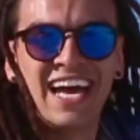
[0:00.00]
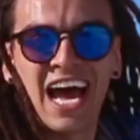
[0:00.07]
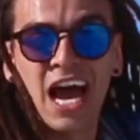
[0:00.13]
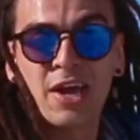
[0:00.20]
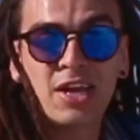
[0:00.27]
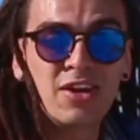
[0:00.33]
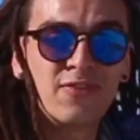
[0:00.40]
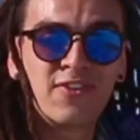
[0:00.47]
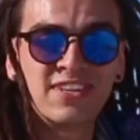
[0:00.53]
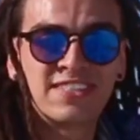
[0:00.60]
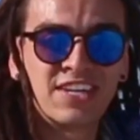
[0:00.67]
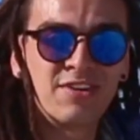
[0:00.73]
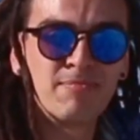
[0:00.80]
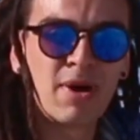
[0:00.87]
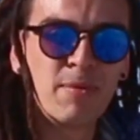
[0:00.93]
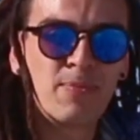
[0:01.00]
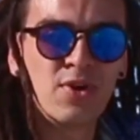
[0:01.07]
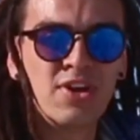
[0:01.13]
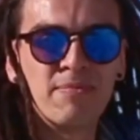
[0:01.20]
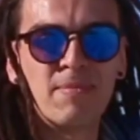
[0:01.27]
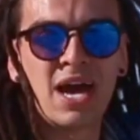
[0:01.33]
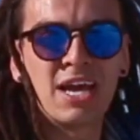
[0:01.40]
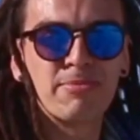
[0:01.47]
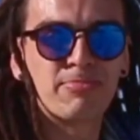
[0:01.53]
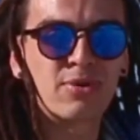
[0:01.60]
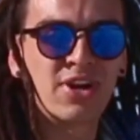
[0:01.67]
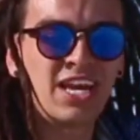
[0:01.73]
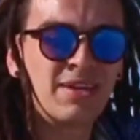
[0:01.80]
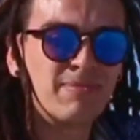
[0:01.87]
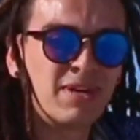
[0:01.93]
I'm here visiting my boy Mike
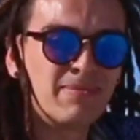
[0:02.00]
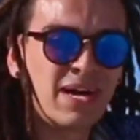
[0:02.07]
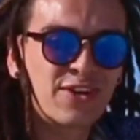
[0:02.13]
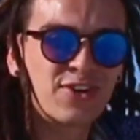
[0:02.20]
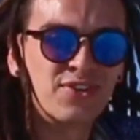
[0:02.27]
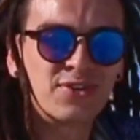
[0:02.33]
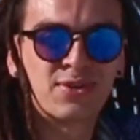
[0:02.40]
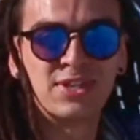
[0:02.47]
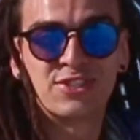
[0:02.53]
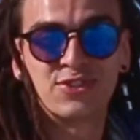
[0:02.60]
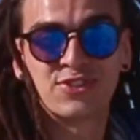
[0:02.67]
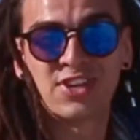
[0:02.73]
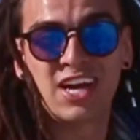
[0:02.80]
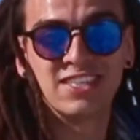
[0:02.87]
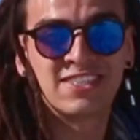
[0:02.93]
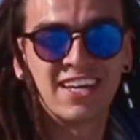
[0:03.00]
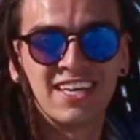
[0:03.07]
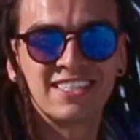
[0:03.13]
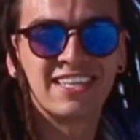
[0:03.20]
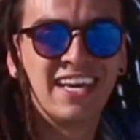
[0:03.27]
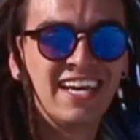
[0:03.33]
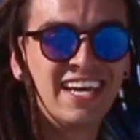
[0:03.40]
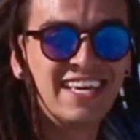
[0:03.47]
Brame and my girl Crystal Sanchez.